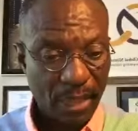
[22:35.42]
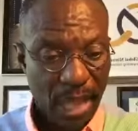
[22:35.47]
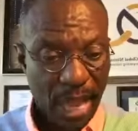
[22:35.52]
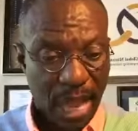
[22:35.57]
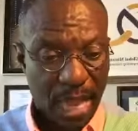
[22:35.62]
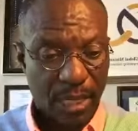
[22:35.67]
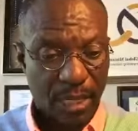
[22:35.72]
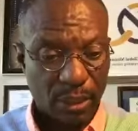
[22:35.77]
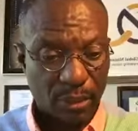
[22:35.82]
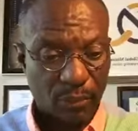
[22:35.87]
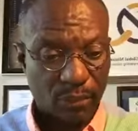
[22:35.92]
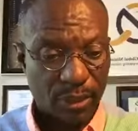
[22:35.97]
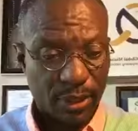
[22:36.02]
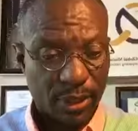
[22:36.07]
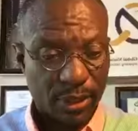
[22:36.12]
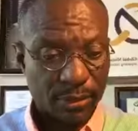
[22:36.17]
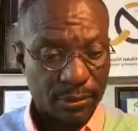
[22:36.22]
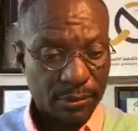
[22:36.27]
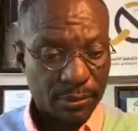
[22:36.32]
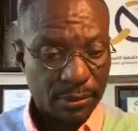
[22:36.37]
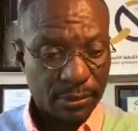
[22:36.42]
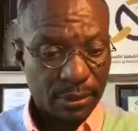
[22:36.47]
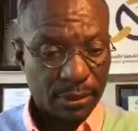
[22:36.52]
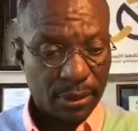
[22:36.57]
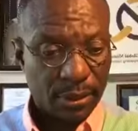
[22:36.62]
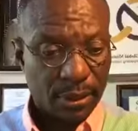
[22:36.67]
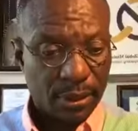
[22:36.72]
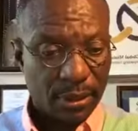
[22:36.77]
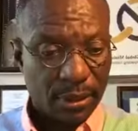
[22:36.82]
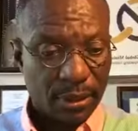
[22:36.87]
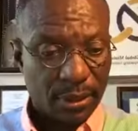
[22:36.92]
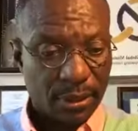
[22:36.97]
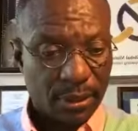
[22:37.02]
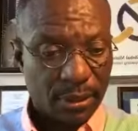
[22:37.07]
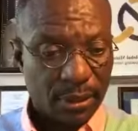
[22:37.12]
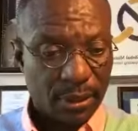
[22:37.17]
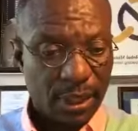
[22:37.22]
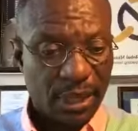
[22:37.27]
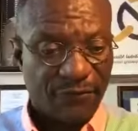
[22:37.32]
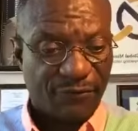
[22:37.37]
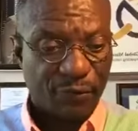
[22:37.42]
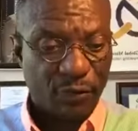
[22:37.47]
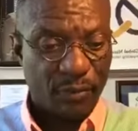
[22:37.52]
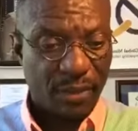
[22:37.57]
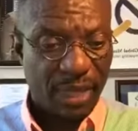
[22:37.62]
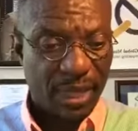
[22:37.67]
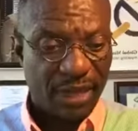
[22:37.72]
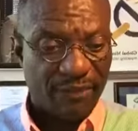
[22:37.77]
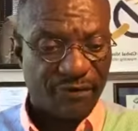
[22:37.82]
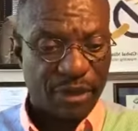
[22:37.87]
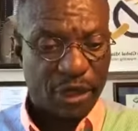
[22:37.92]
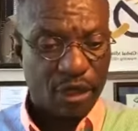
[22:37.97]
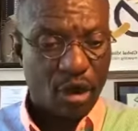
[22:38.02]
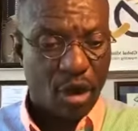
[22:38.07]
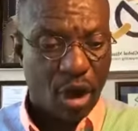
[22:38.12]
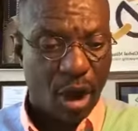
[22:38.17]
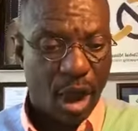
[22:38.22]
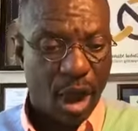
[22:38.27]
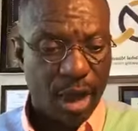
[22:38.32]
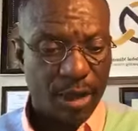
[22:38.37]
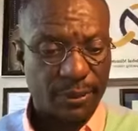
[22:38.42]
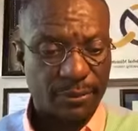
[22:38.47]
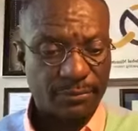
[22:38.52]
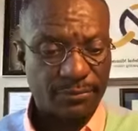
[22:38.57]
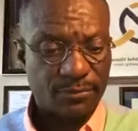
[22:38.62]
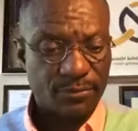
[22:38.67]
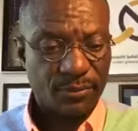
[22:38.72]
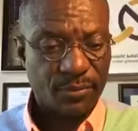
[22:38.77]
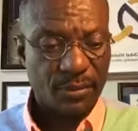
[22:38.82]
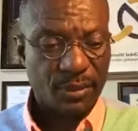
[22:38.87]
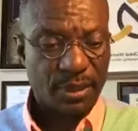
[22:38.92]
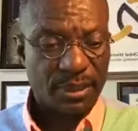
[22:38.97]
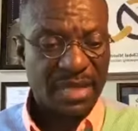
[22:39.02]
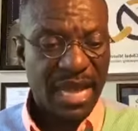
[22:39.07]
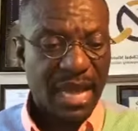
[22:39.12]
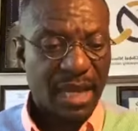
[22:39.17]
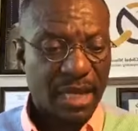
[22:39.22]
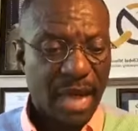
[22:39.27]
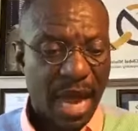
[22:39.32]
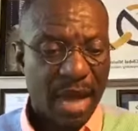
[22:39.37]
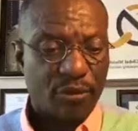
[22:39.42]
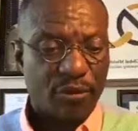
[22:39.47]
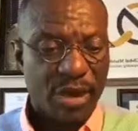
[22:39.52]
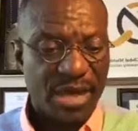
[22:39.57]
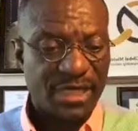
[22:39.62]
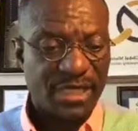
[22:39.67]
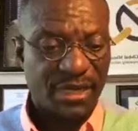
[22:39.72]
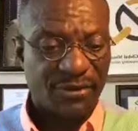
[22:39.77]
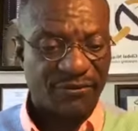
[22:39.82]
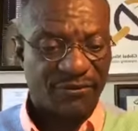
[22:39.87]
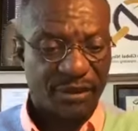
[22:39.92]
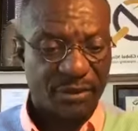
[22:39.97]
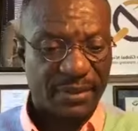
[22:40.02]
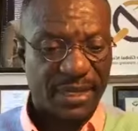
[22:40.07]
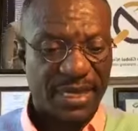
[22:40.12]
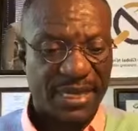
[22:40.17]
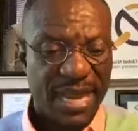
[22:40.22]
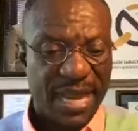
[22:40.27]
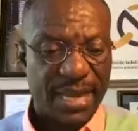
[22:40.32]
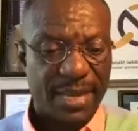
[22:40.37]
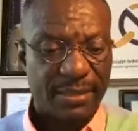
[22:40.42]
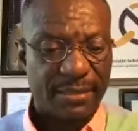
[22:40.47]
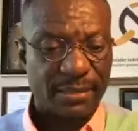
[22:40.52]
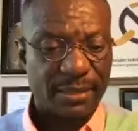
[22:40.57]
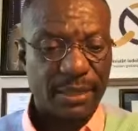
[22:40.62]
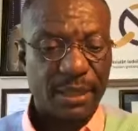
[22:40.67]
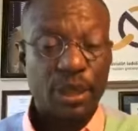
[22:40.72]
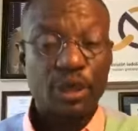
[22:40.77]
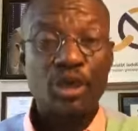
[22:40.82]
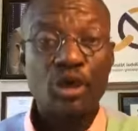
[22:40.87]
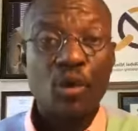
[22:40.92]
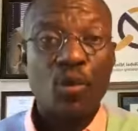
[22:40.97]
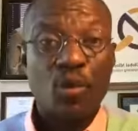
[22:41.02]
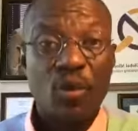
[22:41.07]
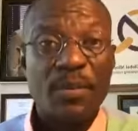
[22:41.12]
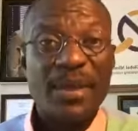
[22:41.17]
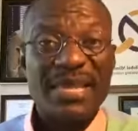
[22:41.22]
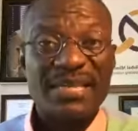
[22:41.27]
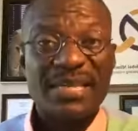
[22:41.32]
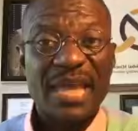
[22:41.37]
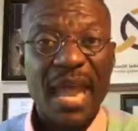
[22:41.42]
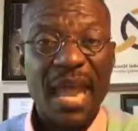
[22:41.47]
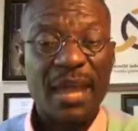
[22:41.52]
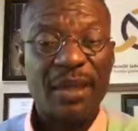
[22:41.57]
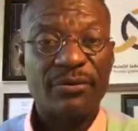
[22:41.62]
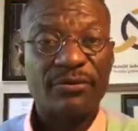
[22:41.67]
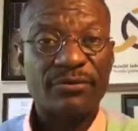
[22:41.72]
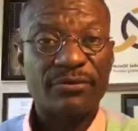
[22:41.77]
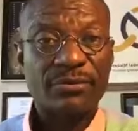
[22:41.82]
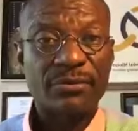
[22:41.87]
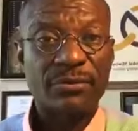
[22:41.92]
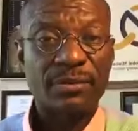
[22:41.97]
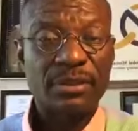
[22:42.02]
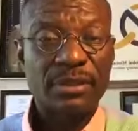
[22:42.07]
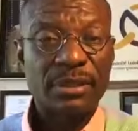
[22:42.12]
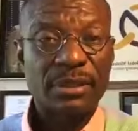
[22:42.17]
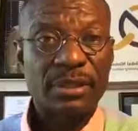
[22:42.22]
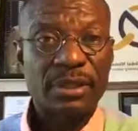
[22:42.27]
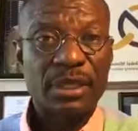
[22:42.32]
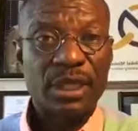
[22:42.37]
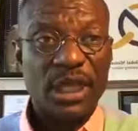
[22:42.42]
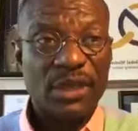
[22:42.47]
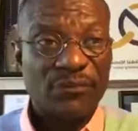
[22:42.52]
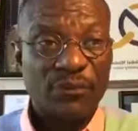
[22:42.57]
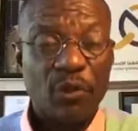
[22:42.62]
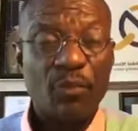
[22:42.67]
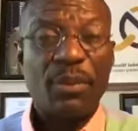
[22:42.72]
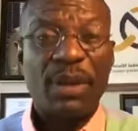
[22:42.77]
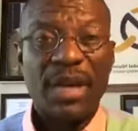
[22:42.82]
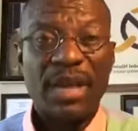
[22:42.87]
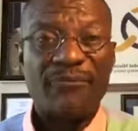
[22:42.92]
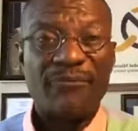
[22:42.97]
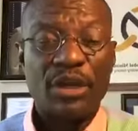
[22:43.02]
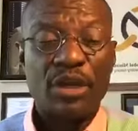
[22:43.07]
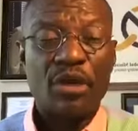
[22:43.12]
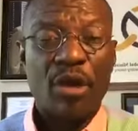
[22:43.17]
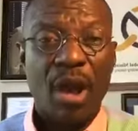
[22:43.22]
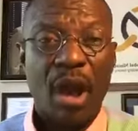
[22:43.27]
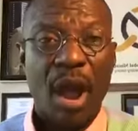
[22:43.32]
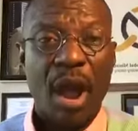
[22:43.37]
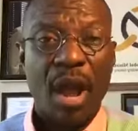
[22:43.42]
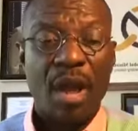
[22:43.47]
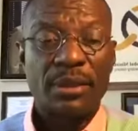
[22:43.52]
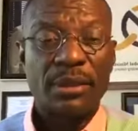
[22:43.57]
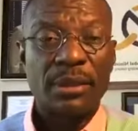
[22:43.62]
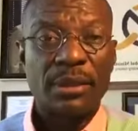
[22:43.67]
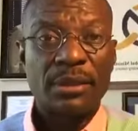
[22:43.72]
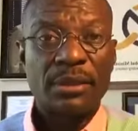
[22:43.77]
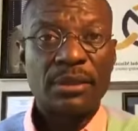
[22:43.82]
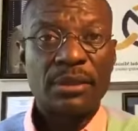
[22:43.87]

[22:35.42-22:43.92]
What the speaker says: Hallelujah. If you believe in your heart that God raised him from the dead, you will be saved. If you believe in your heart,